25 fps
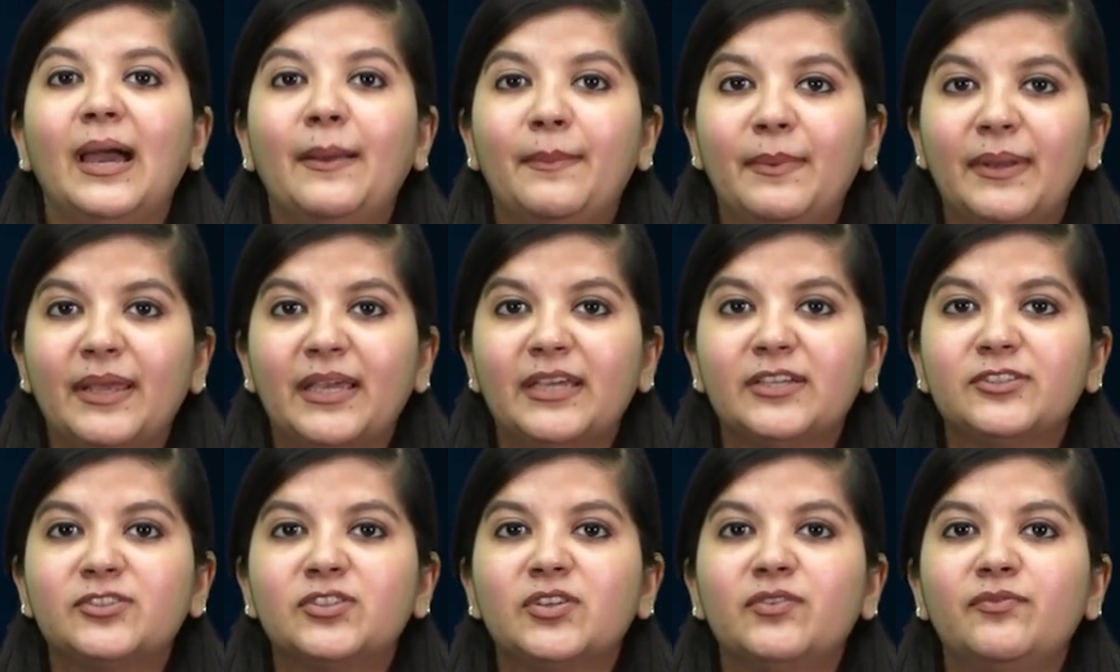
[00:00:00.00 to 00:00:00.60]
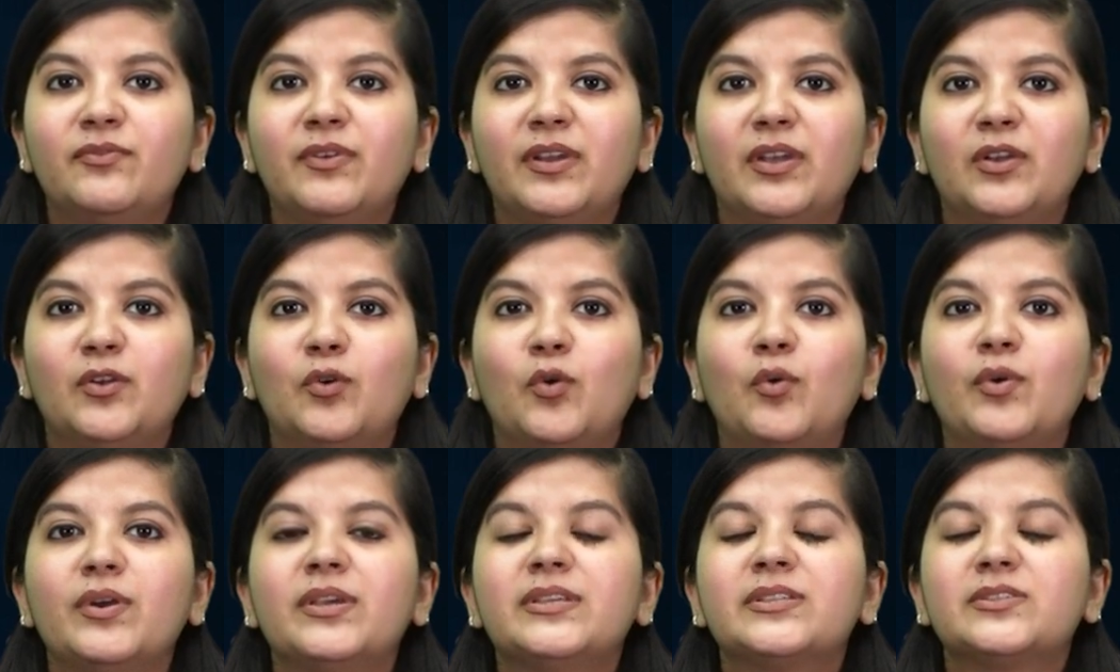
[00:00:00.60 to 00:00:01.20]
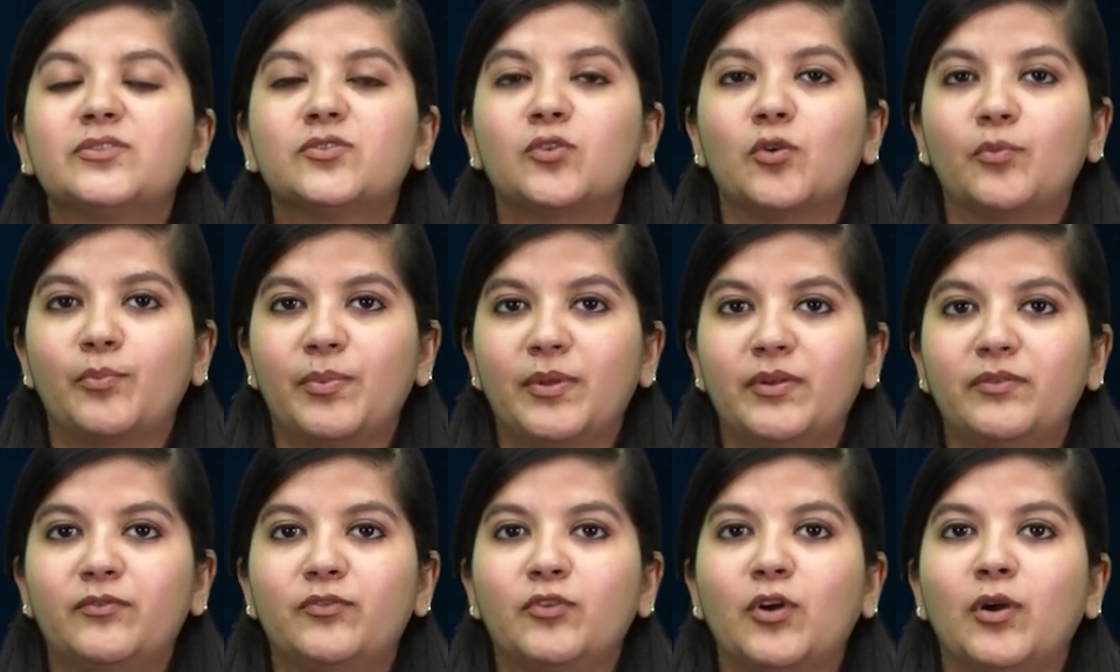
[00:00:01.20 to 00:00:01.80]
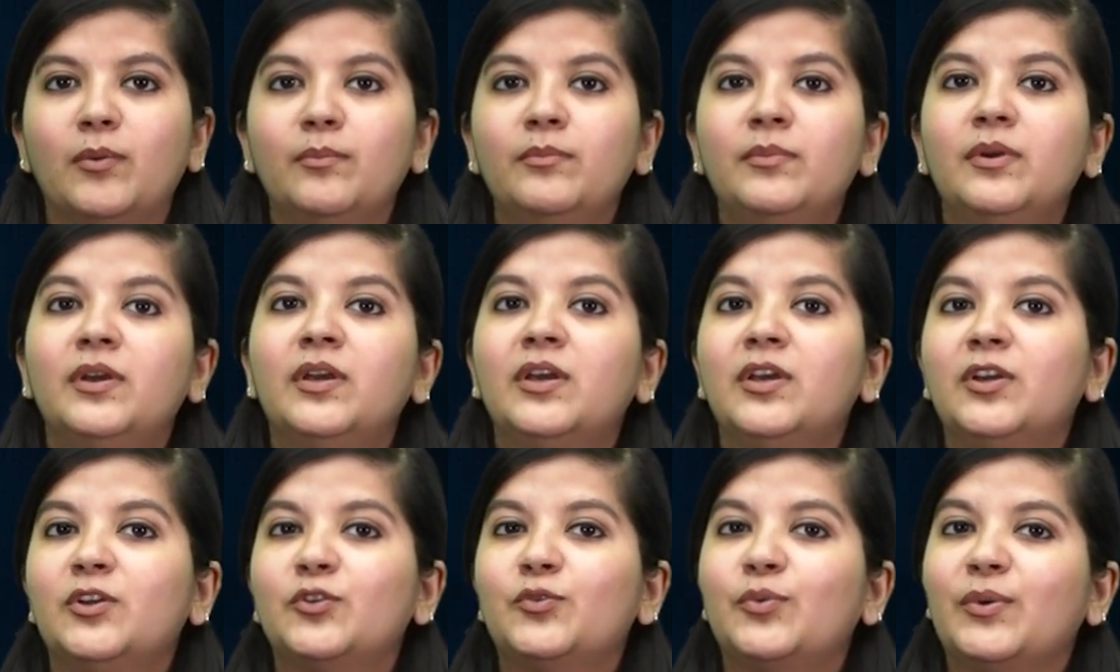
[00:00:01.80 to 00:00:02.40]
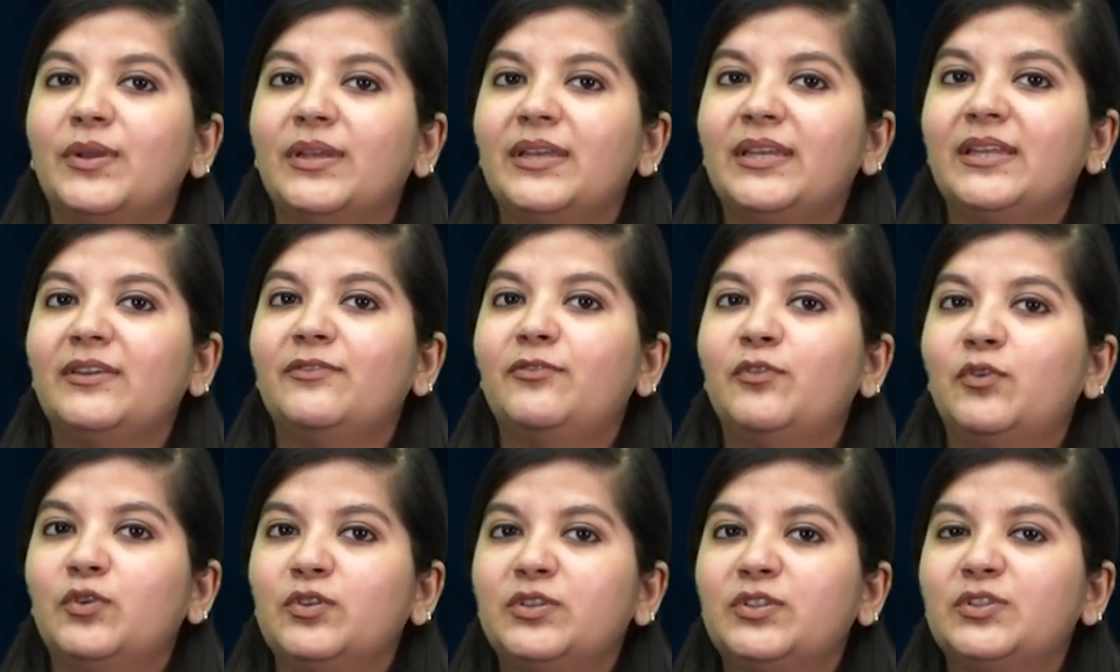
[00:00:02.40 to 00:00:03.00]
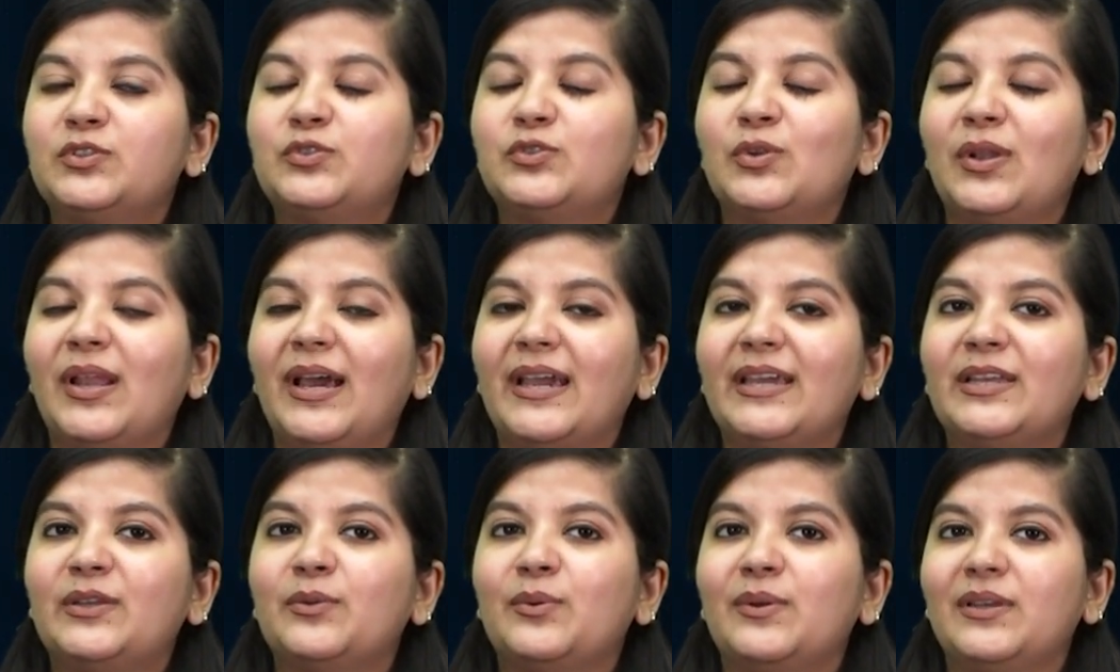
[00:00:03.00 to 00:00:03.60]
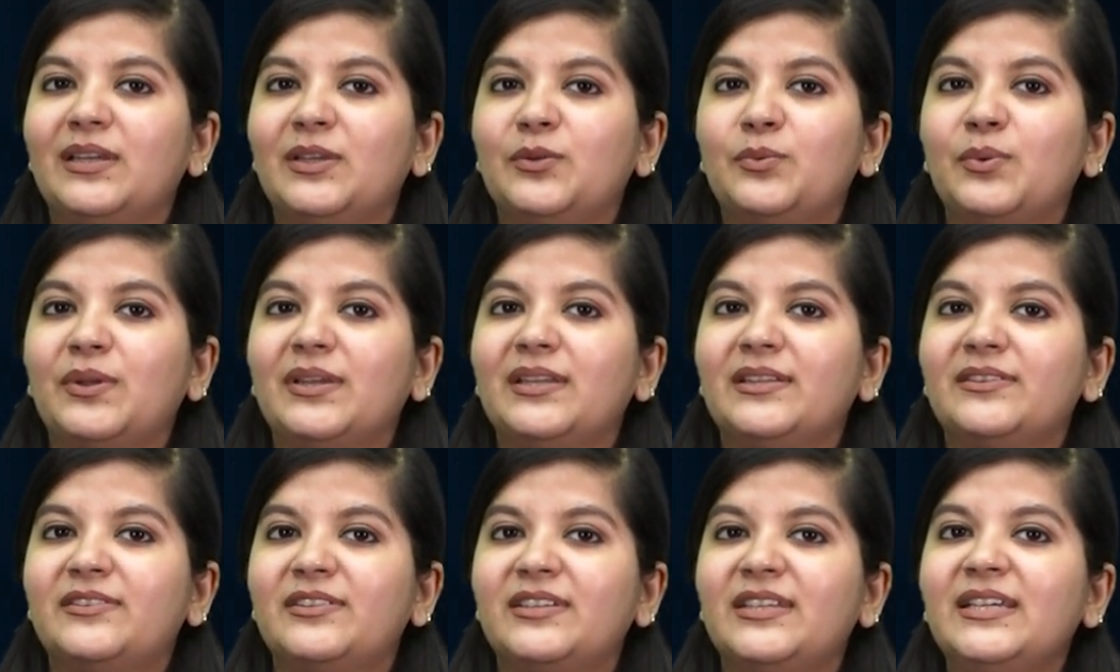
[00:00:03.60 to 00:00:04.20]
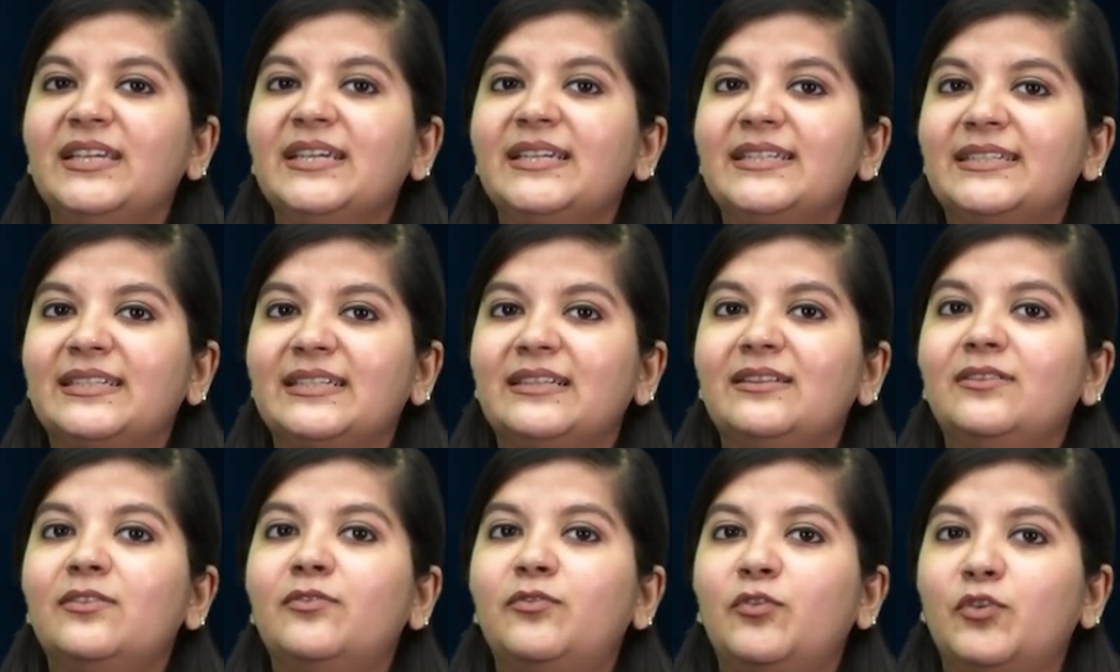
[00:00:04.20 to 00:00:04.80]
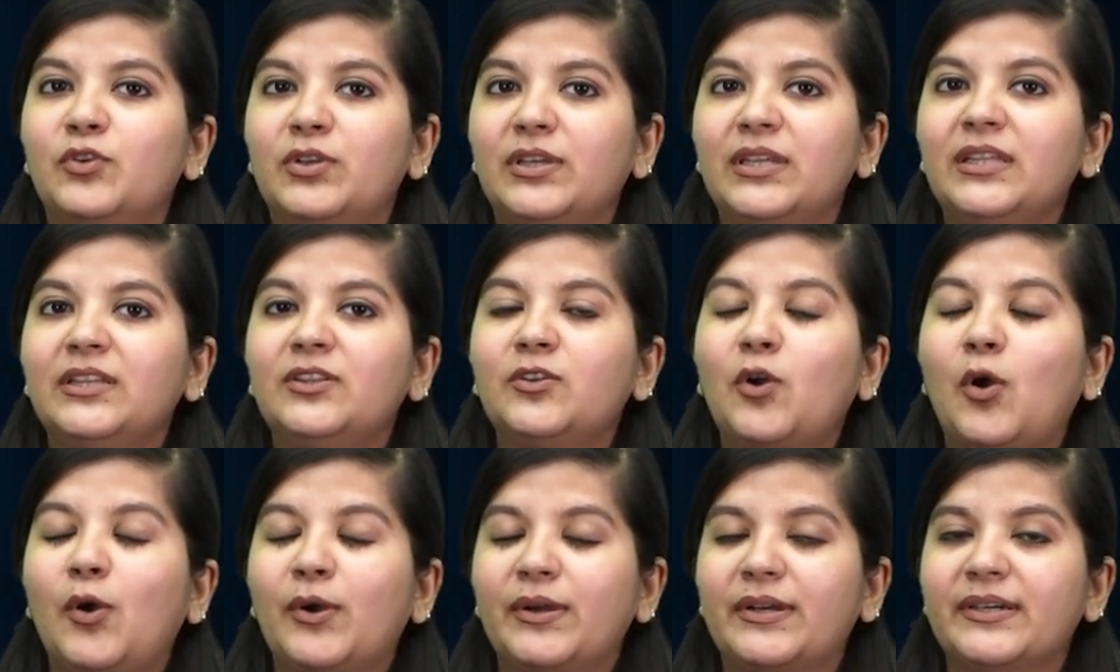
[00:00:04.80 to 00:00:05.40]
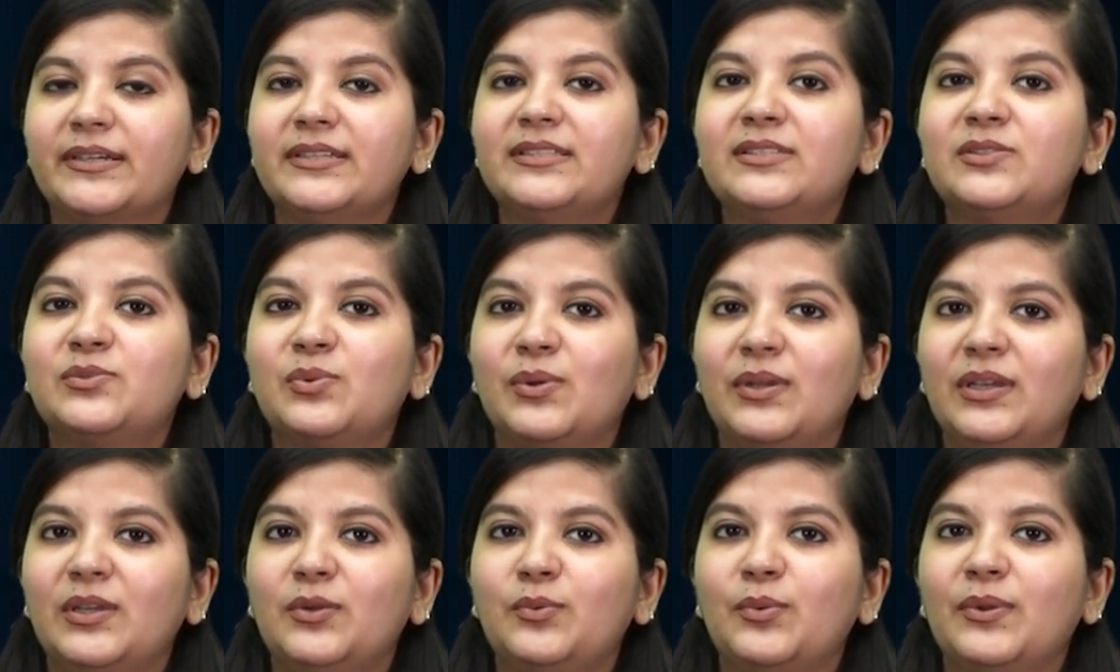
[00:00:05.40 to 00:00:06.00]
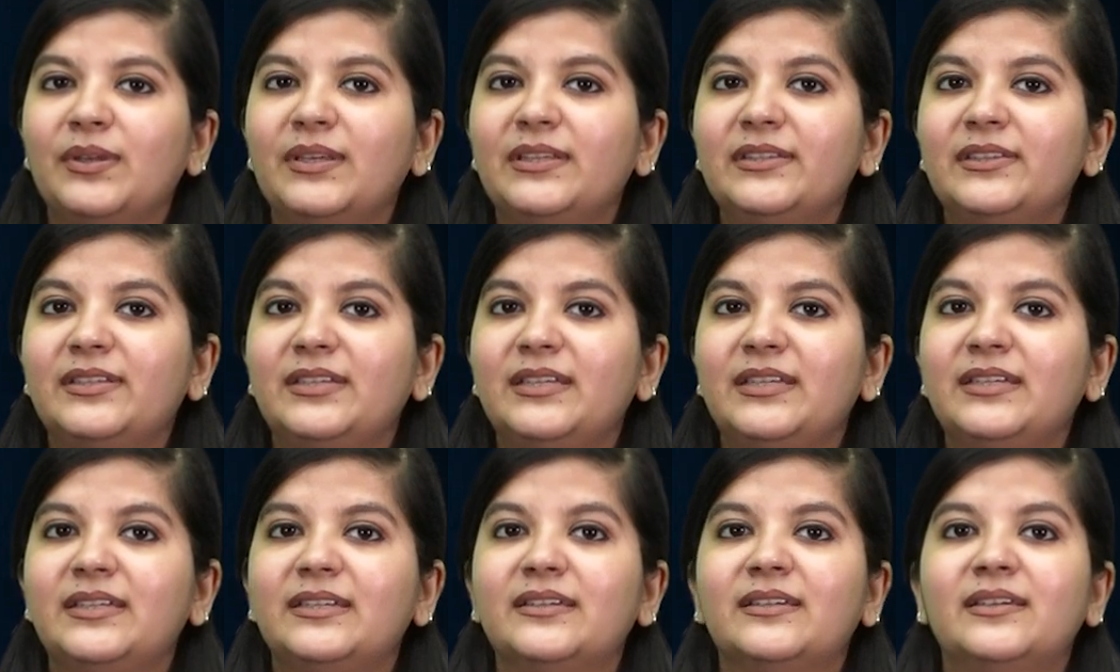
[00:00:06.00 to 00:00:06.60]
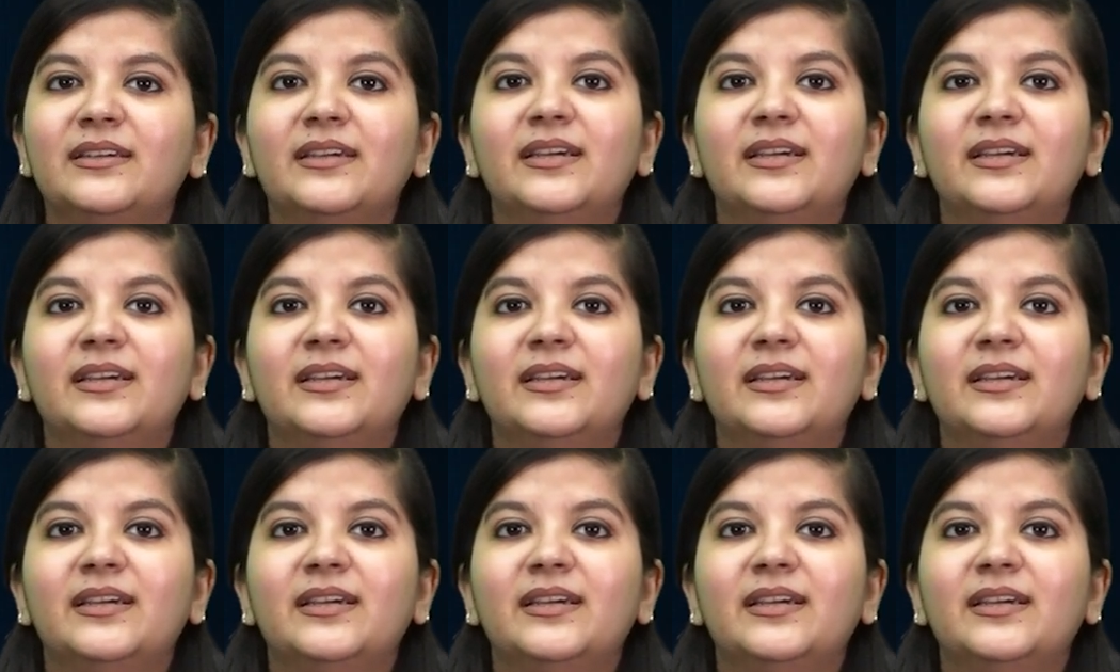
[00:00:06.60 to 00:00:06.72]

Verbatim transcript: Application window is open from twenty-fourth July twenty twenty-three till fourteenth August twenty twenty-three.